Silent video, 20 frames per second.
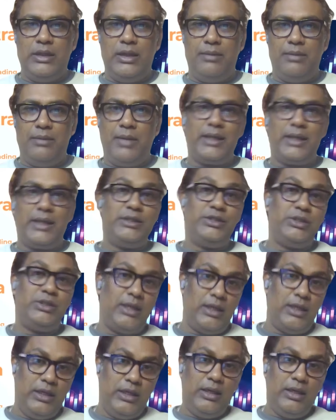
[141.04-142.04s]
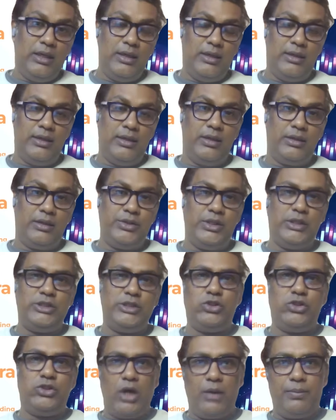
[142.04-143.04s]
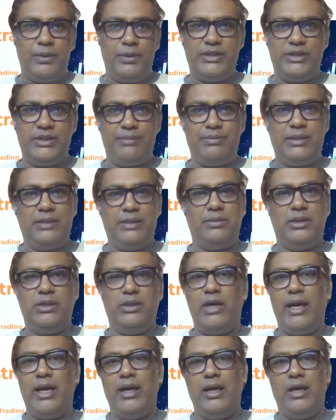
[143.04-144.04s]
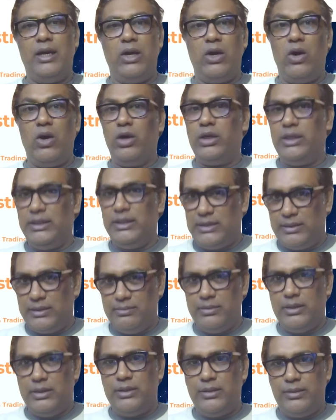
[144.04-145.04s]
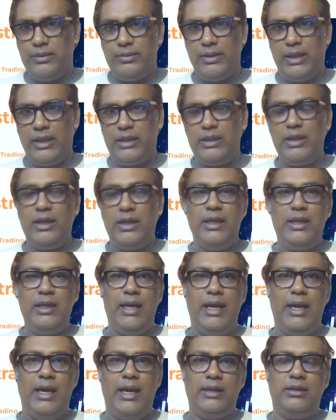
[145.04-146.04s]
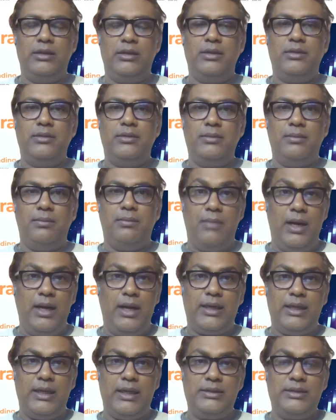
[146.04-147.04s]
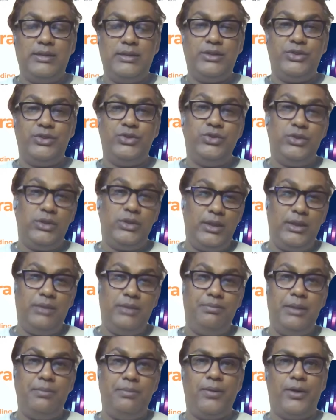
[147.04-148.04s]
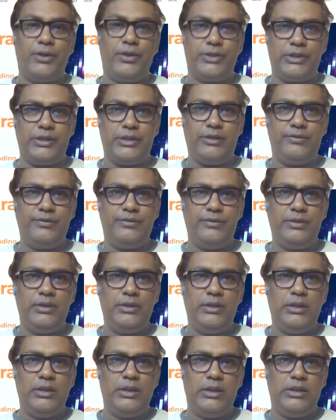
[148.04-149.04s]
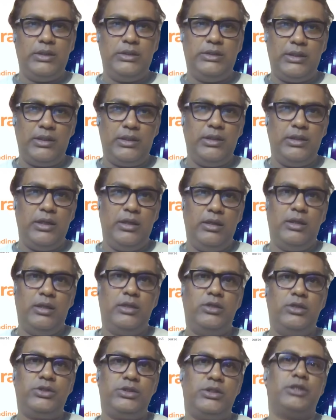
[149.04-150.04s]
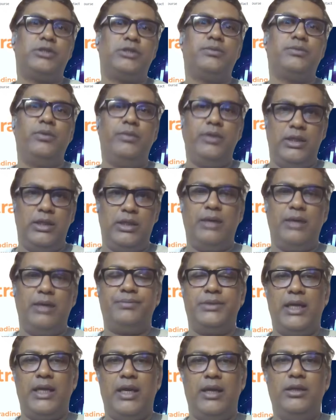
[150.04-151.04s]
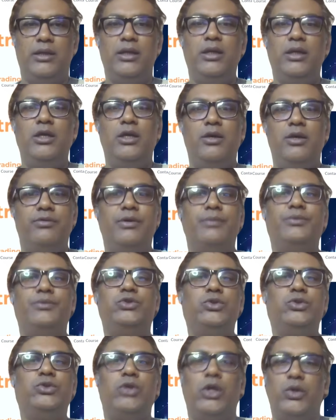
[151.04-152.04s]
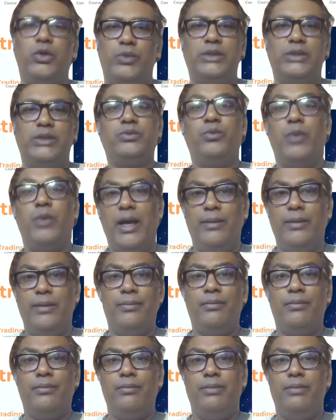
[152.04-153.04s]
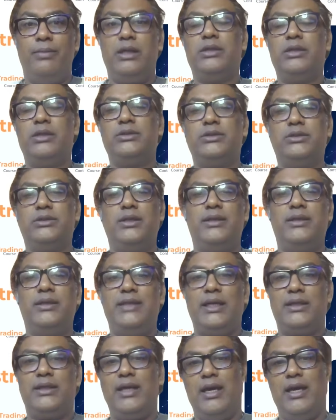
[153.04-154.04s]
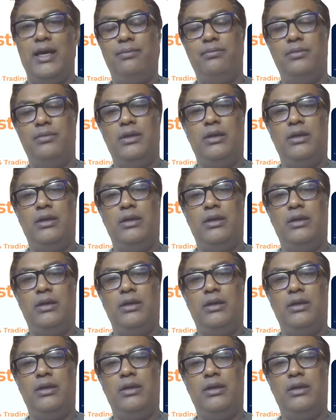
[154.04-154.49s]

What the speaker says: market generally could stop on September or December, right? And markets generally be positive, generally starts moving on the upside from June onwards. Why? Because that time